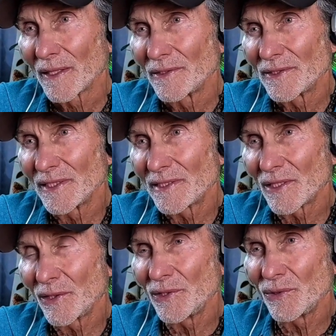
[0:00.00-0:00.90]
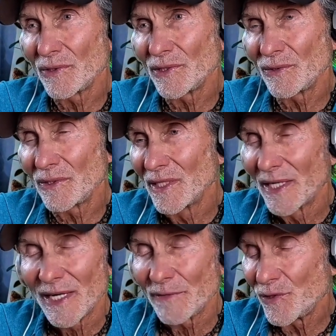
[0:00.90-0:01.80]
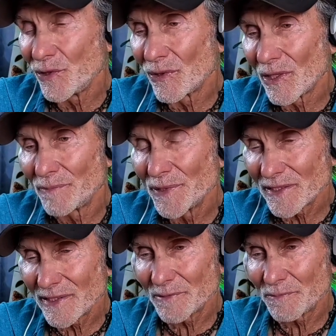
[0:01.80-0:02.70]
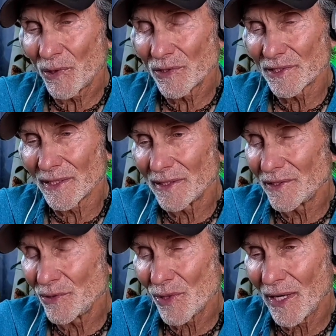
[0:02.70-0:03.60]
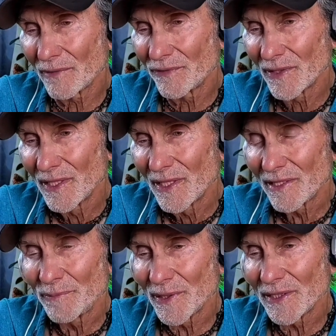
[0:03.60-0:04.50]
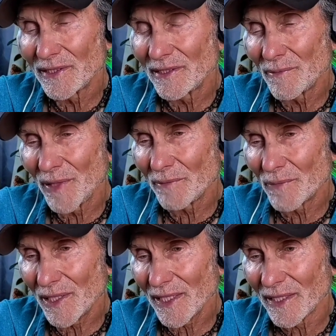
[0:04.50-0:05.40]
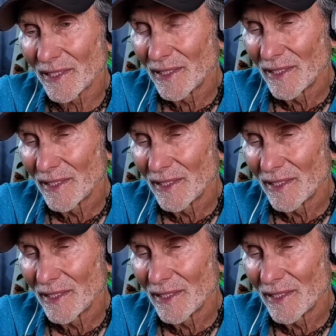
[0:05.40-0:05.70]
You see, so if you're a business person and you have the ability to make money,